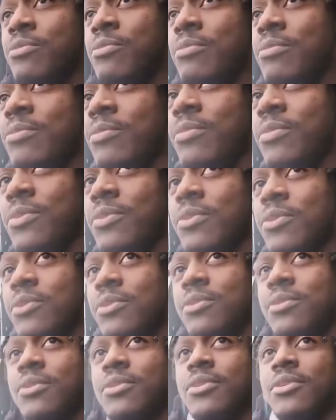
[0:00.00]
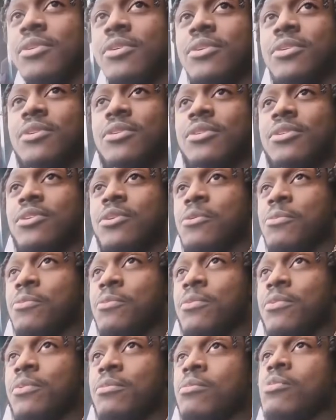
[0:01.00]
Who?
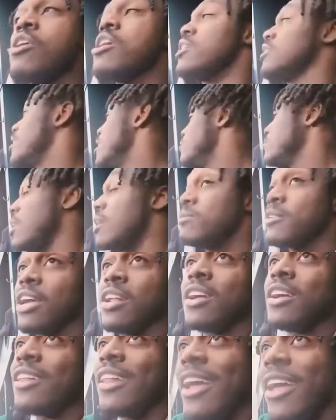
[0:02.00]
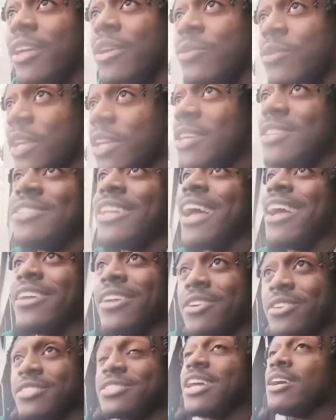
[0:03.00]
Mark, I'm kind of glad he's not
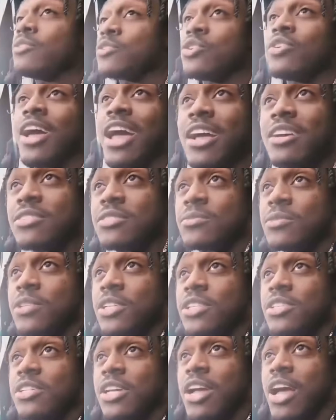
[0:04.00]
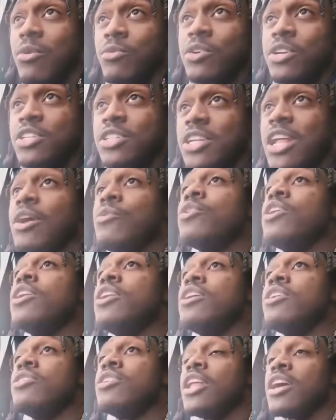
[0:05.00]
here, because I was gonna ask him, because I wanted to
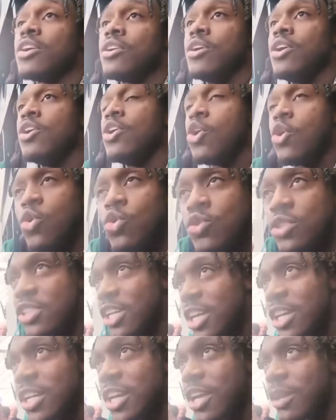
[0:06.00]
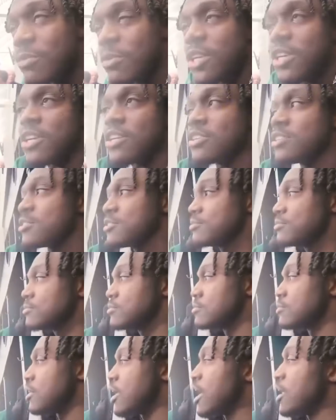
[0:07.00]
know, like, who's saying that, because
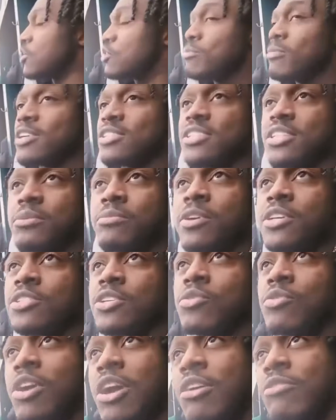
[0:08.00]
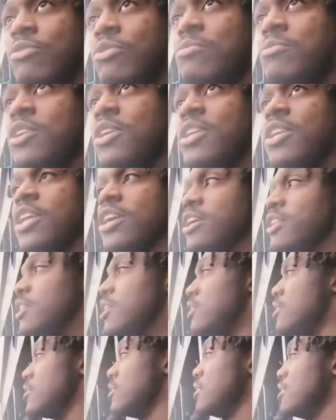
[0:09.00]
I know my teammates are around for me,
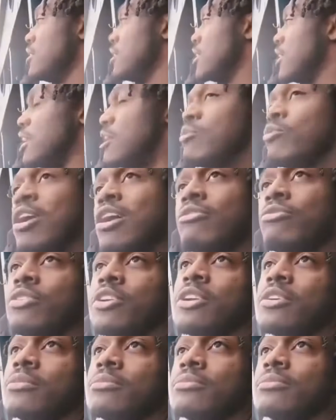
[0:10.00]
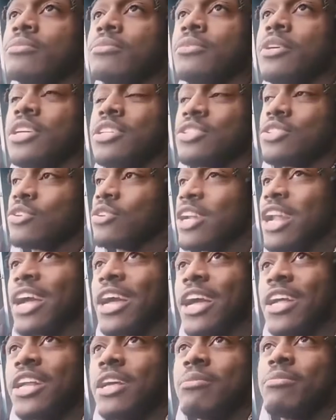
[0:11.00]
and I'm around for them, and I
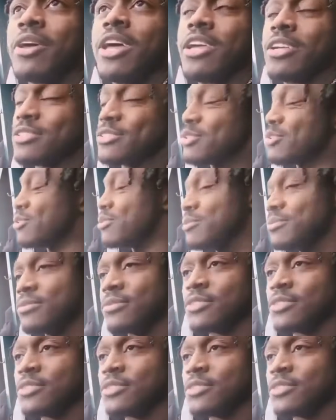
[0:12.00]
got their back, so.